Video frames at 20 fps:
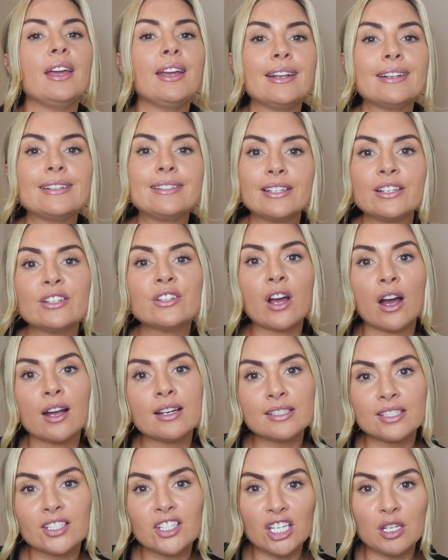It is
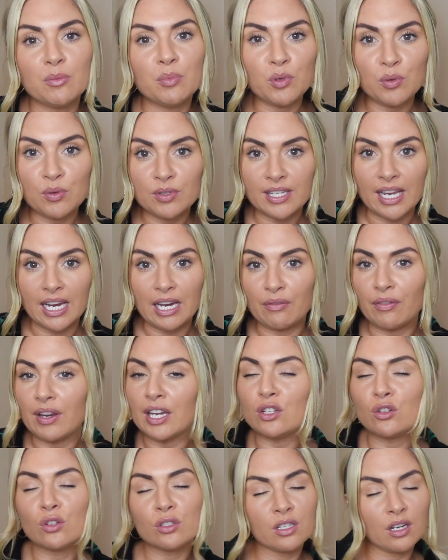designed to keep you safe.
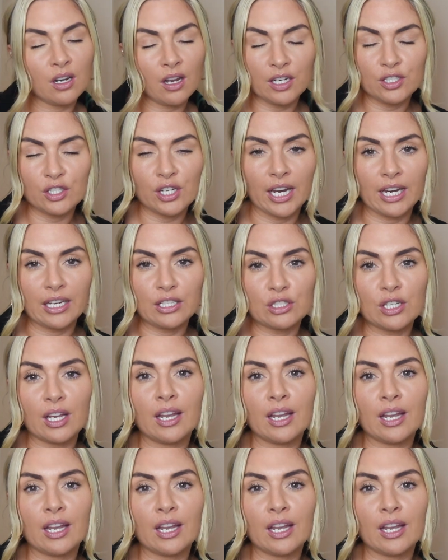It doesn't like change.